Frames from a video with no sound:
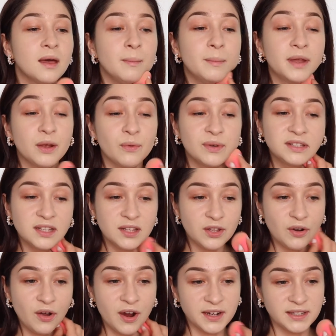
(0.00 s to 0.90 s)
but it was a
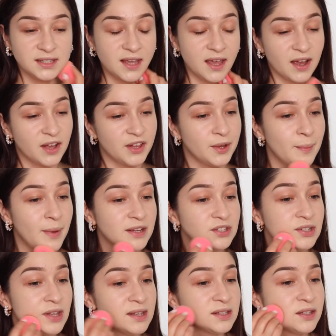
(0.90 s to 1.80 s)
little hard to get color
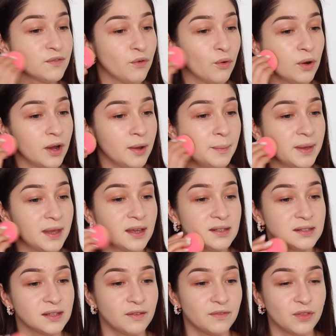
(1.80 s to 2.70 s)
matched at Sephora
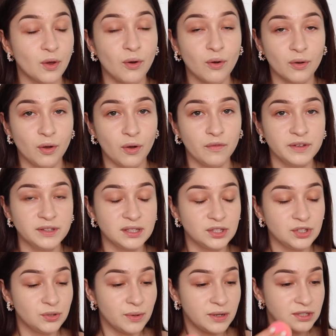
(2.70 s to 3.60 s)
because of the whole COVID
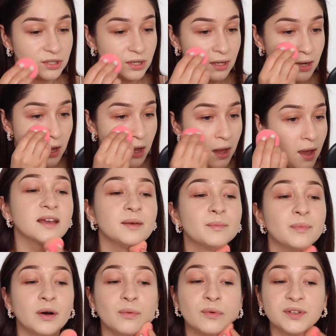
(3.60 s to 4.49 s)
situation,
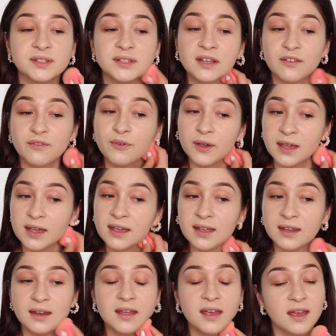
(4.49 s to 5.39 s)
but we'll see if we
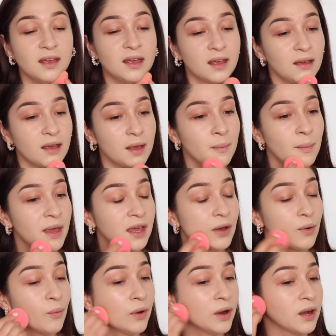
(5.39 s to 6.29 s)
can
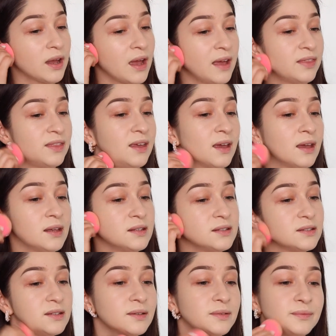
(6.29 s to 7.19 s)
make it work at the
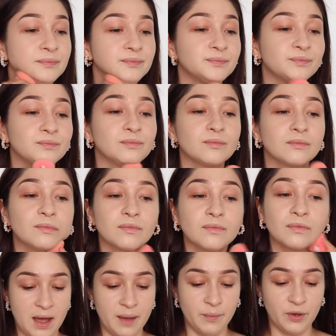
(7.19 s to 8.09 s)
end.
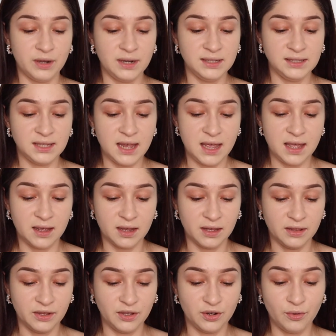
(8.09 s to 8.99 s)
I'm gonna
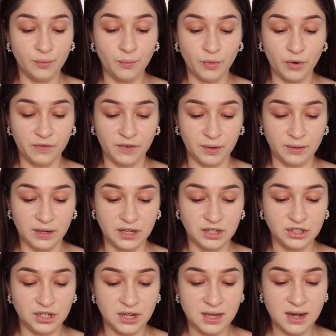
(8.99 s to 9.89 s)
take a little more
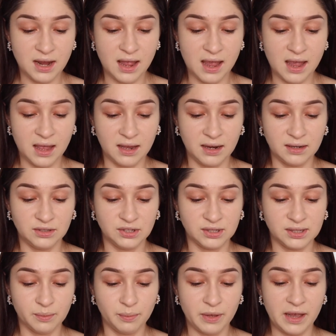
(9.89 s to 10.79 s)
foundation and
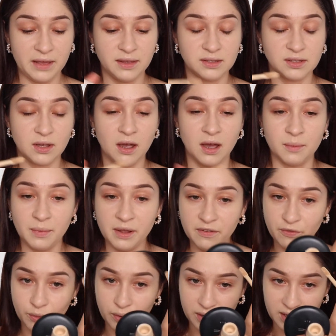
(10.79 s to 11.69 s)
just apply this on
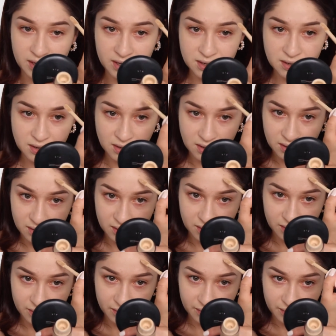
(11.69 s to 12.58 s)
my forehead
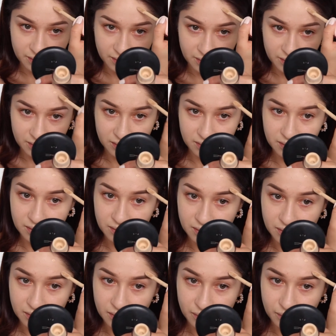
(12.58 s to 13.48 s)

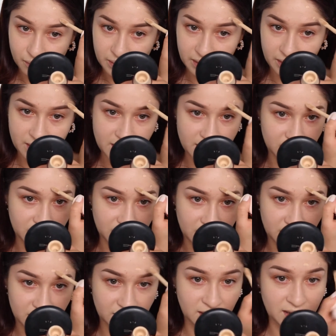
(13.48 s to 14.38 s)
where I
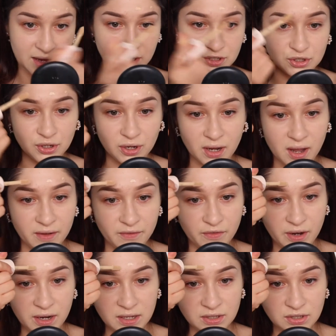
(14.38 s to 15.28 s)
need the extra
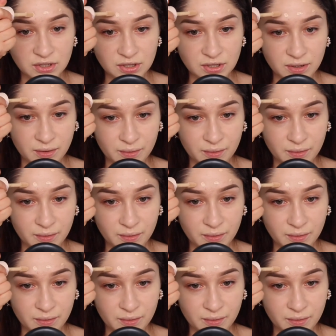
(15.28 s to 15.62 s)
coverage.